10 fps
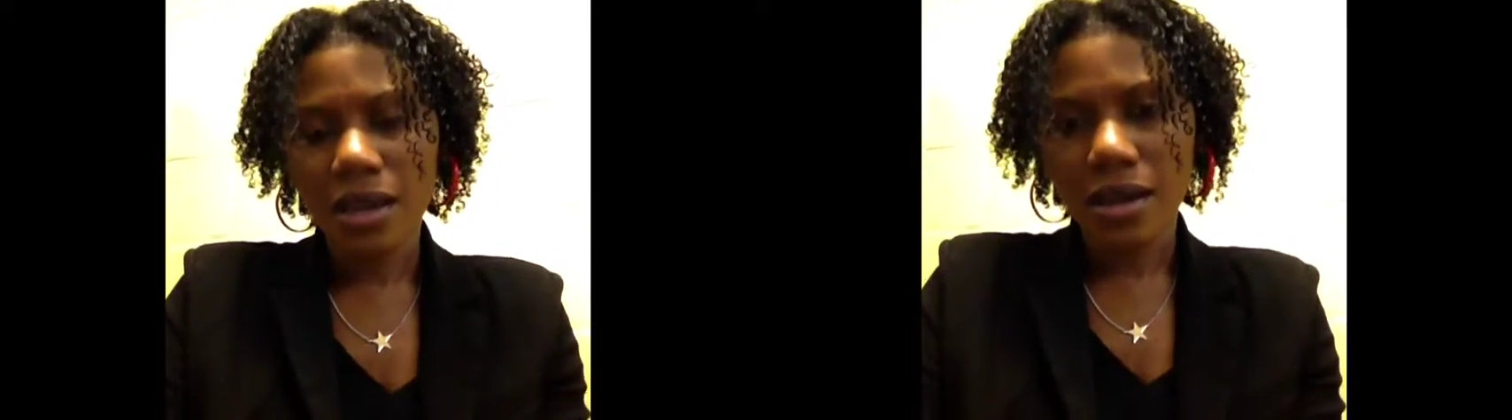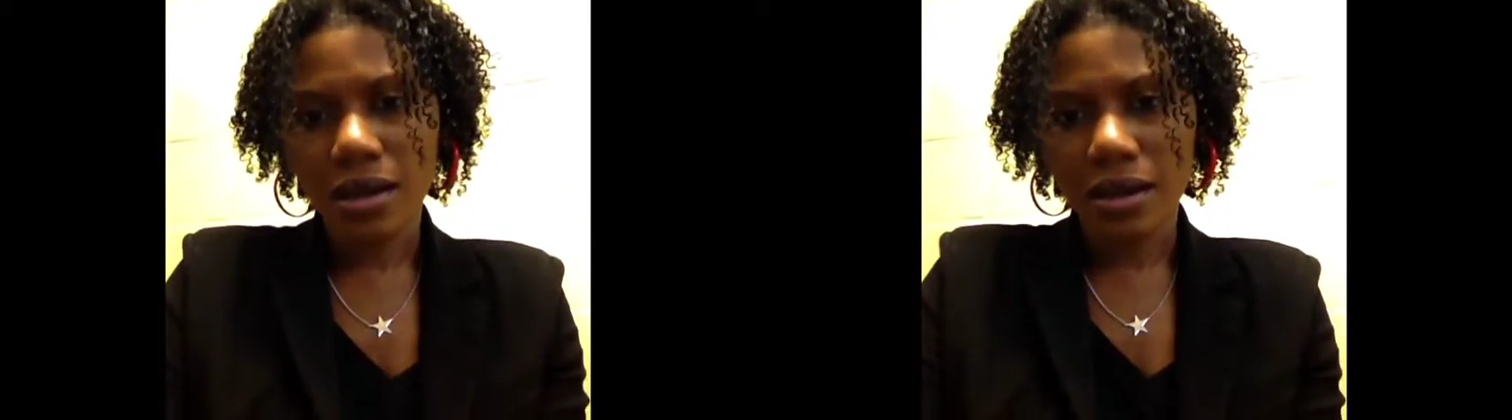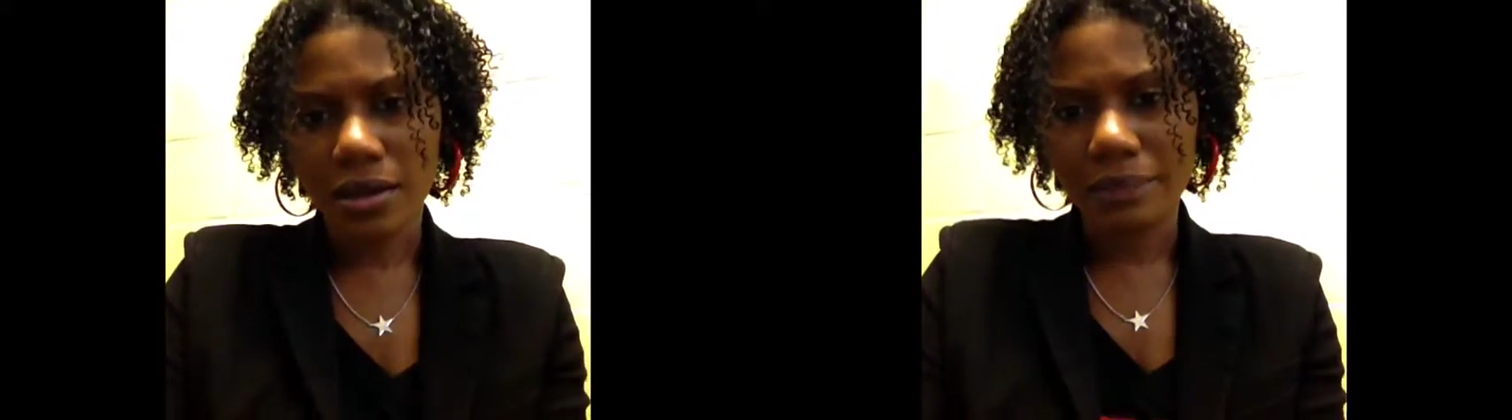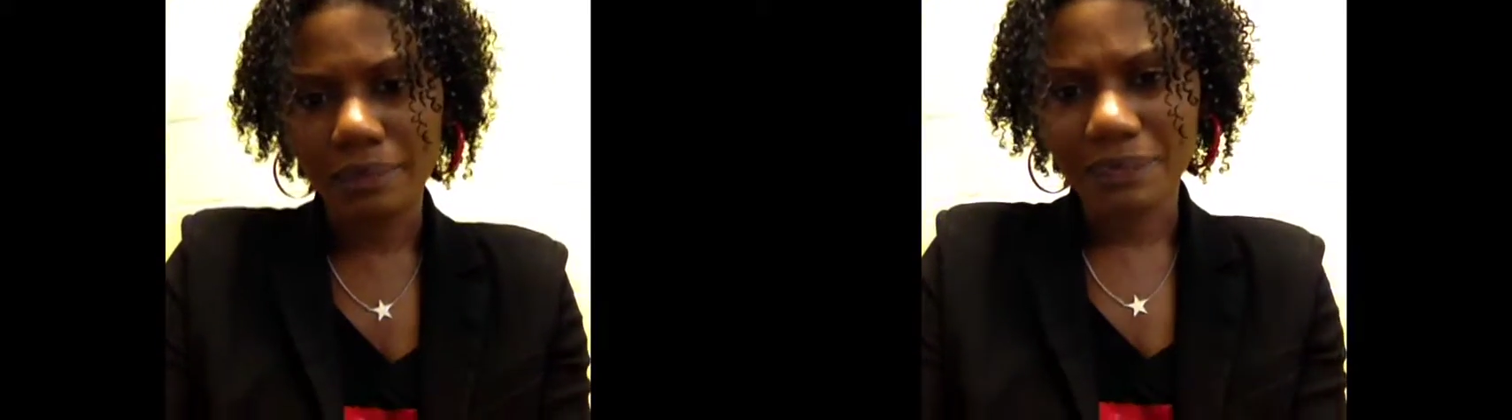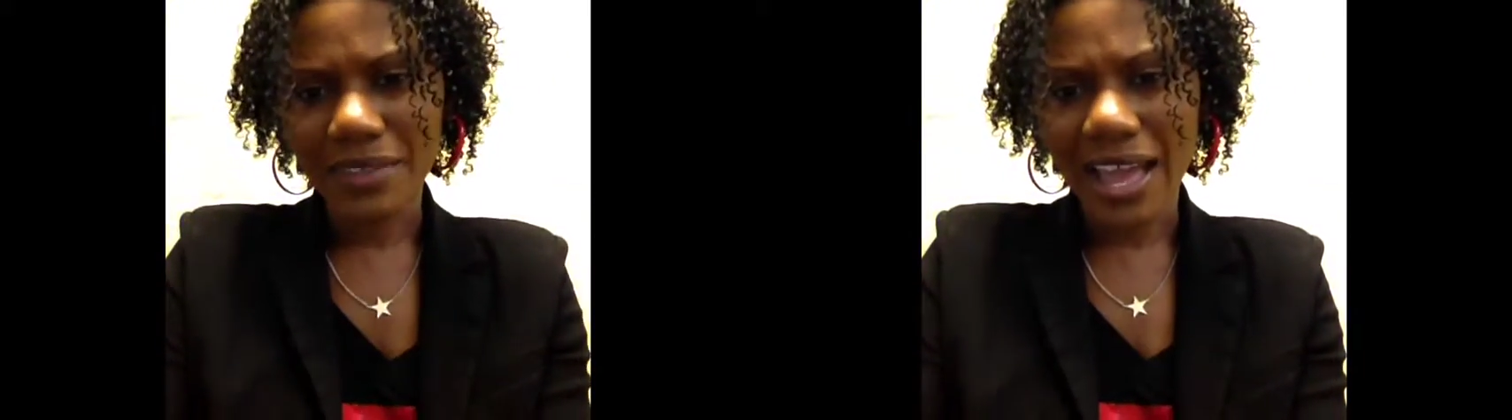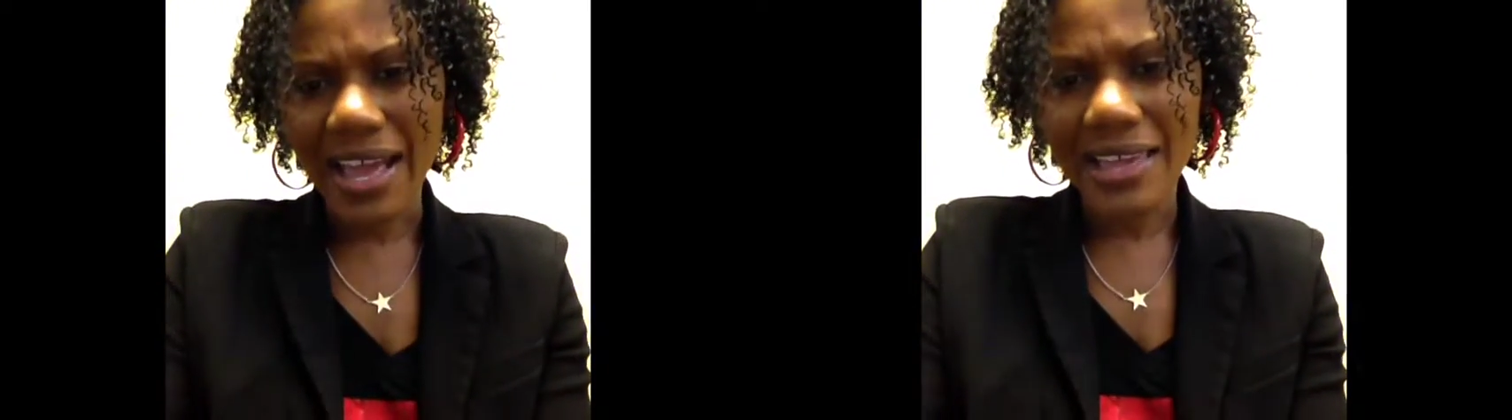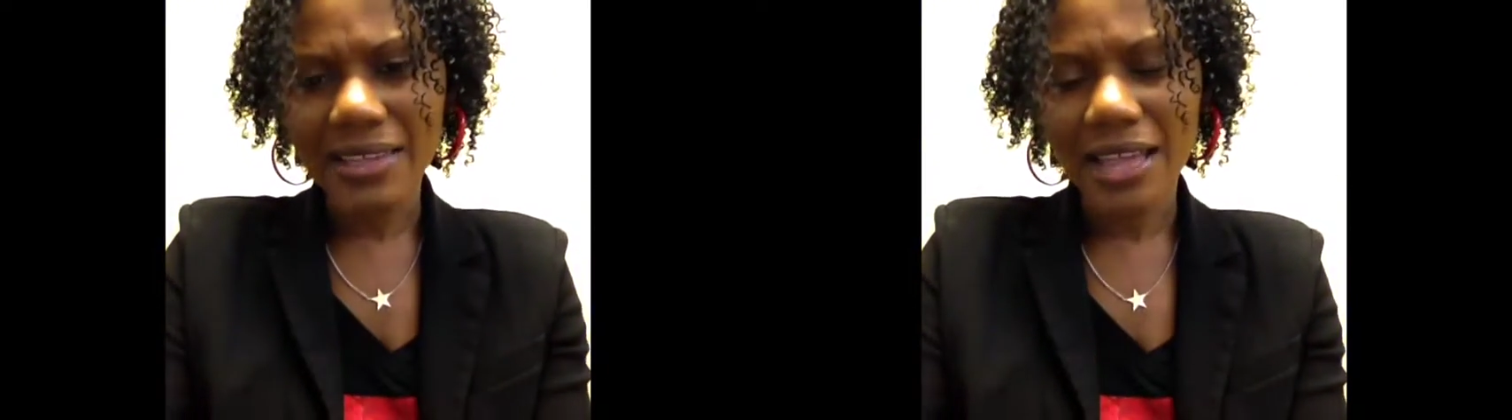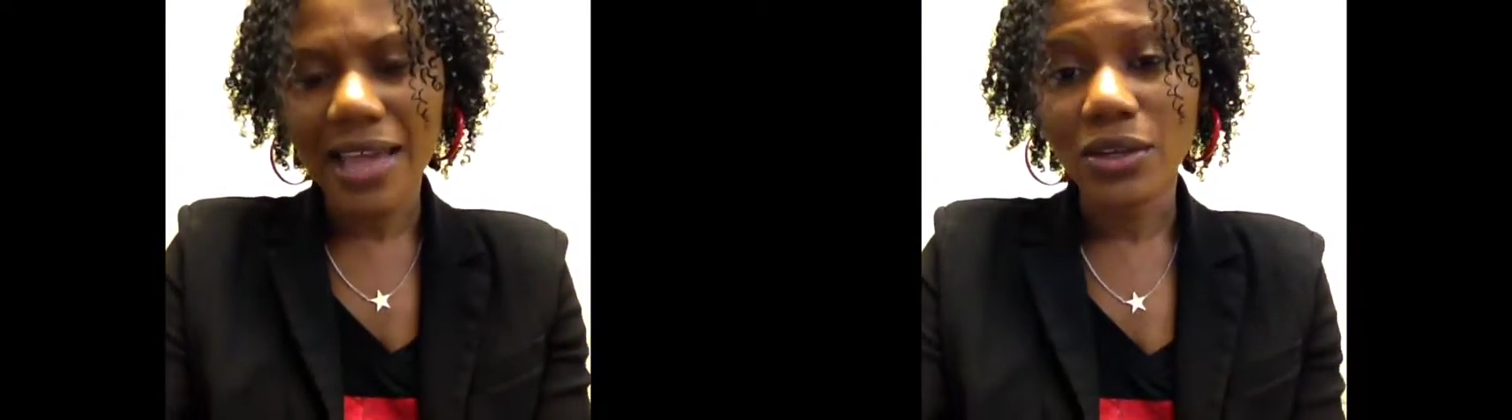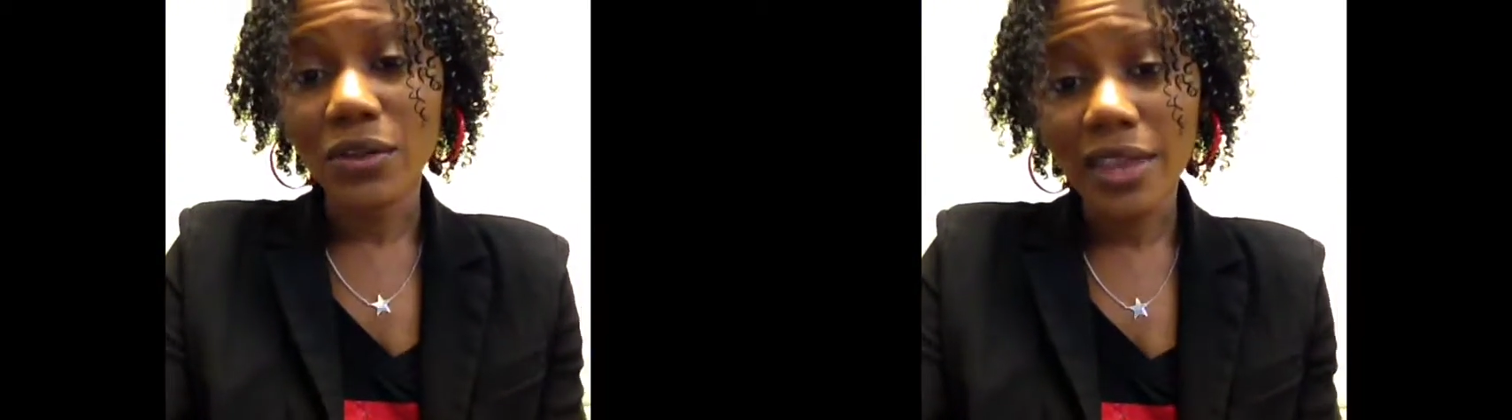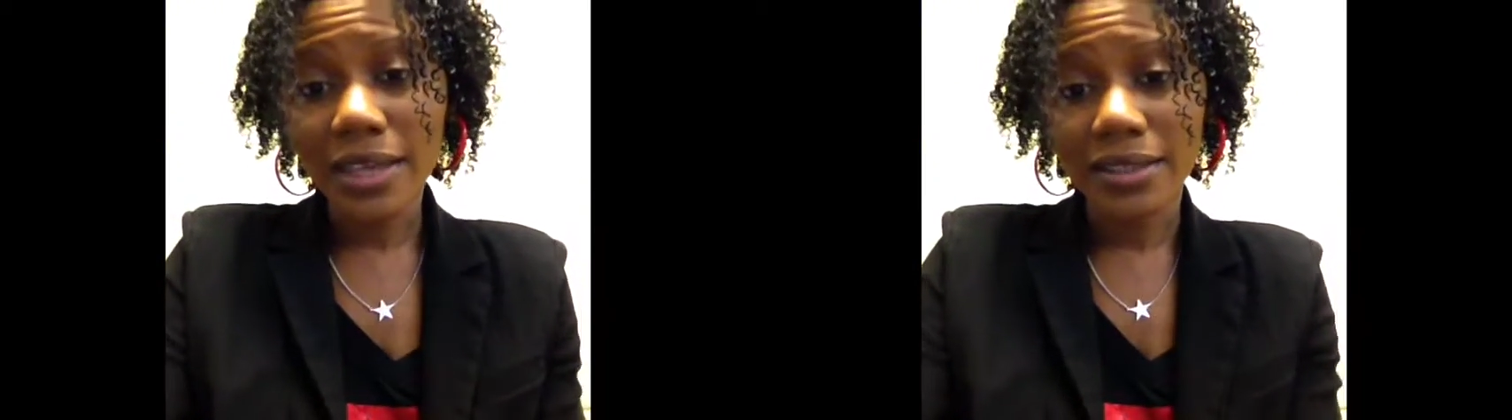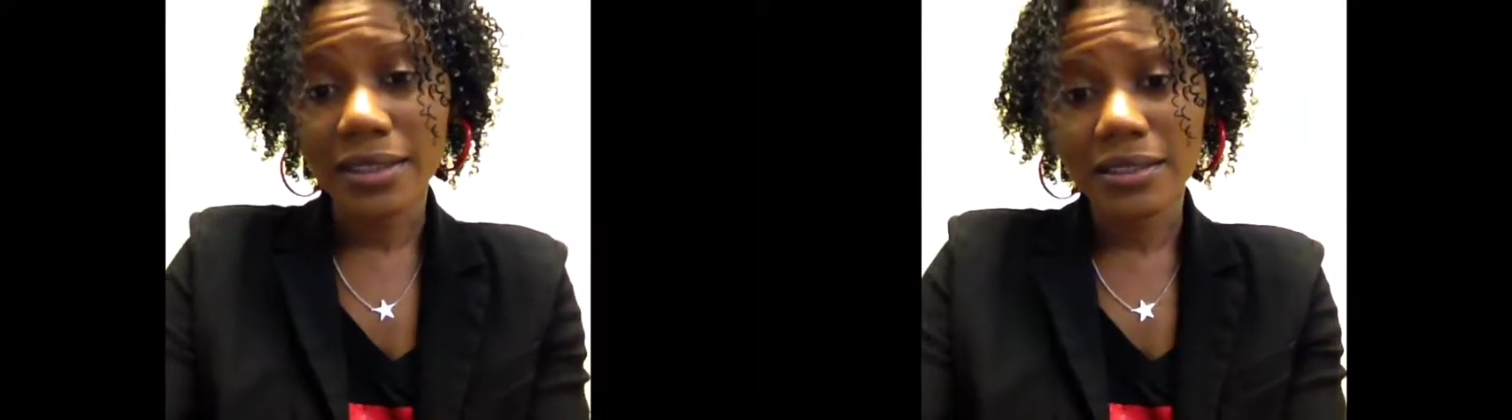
Um, I, I know that